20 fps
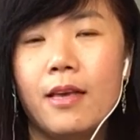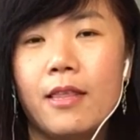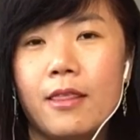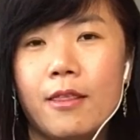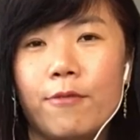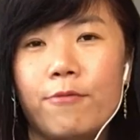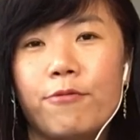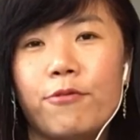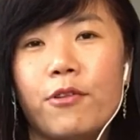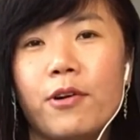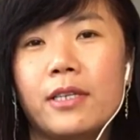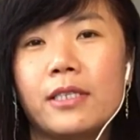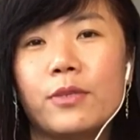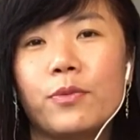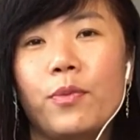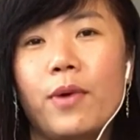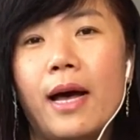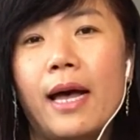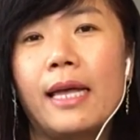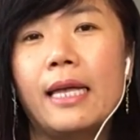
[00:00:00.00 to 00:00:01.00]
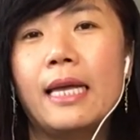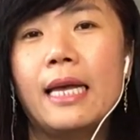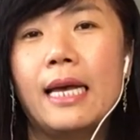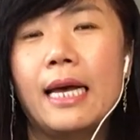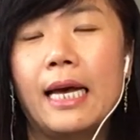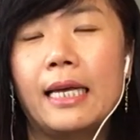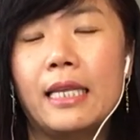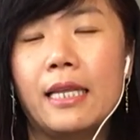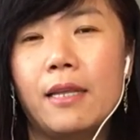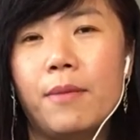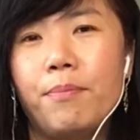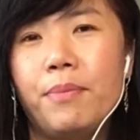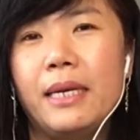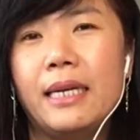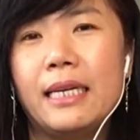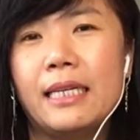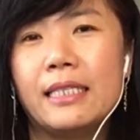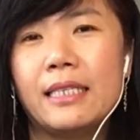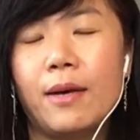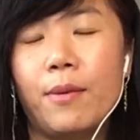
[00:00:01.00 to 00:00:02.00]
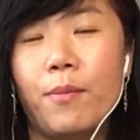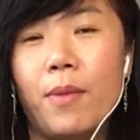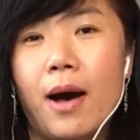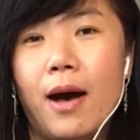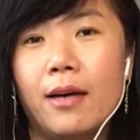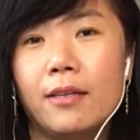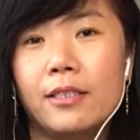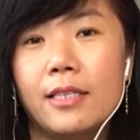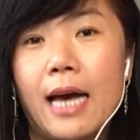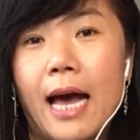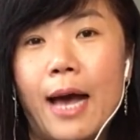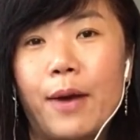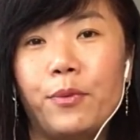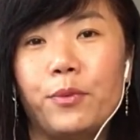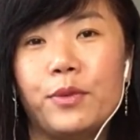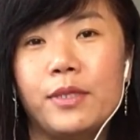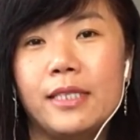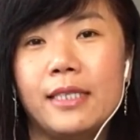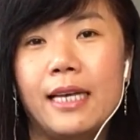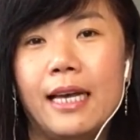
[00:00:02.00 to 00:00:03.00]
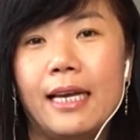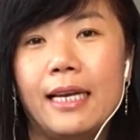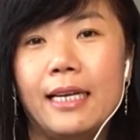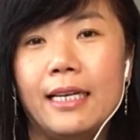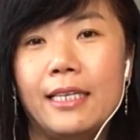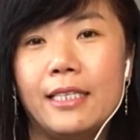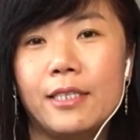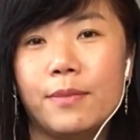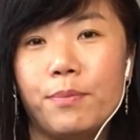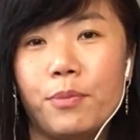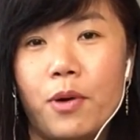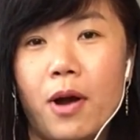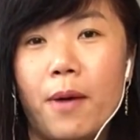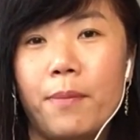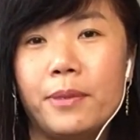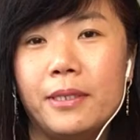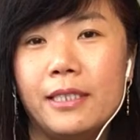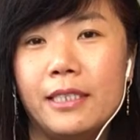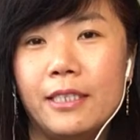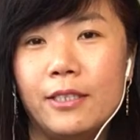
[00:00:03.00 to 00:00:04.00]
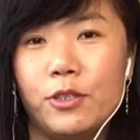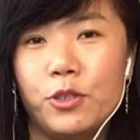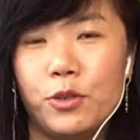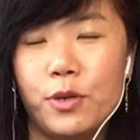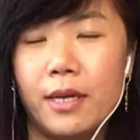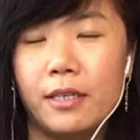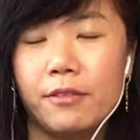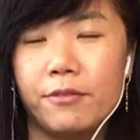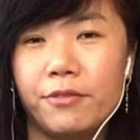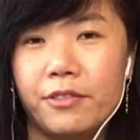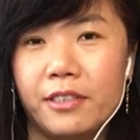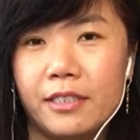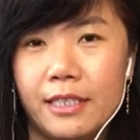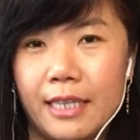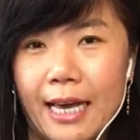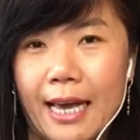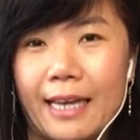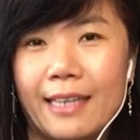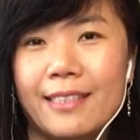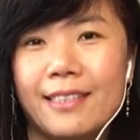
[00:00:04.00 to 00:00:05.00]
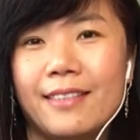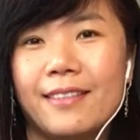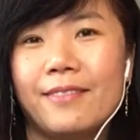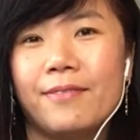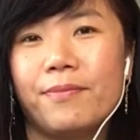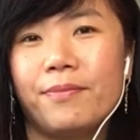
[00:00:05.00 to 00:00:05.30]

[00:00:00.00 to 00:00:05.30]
The first one and the biggest amount I would say is property transfer tax.